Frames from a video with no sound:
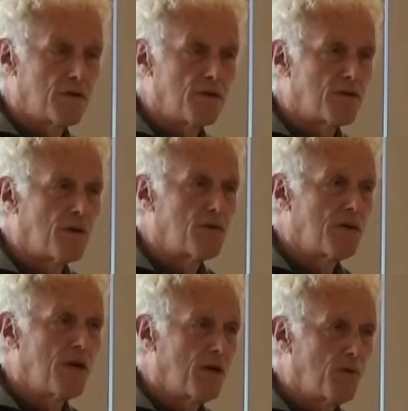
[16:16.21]
is
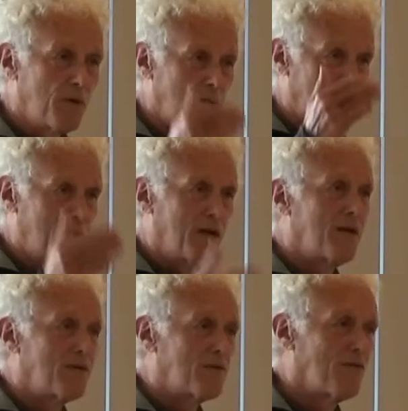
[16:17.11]
associated with
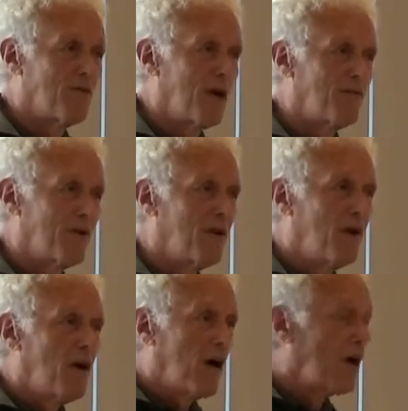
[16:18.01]
extending survival.
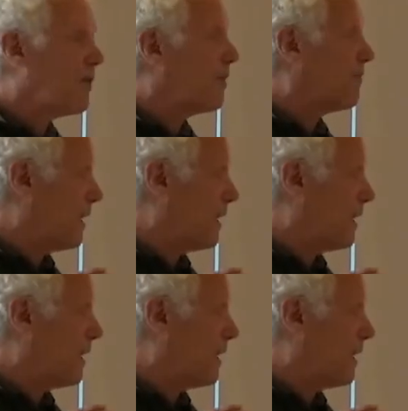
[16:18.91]
I could have,